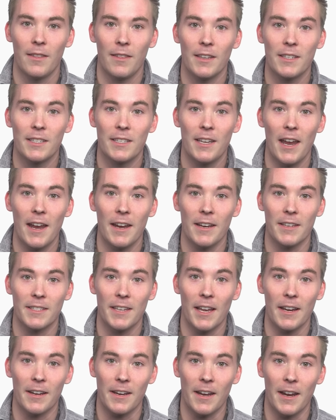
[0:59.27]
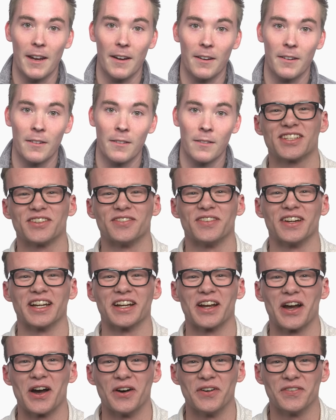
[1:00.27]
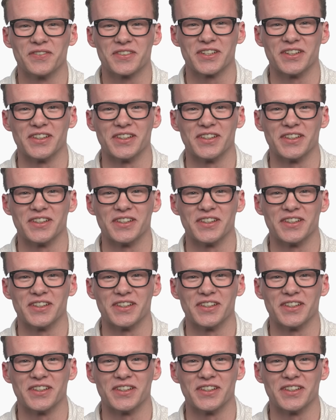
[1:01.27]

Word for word: This day is dedicated to bring hope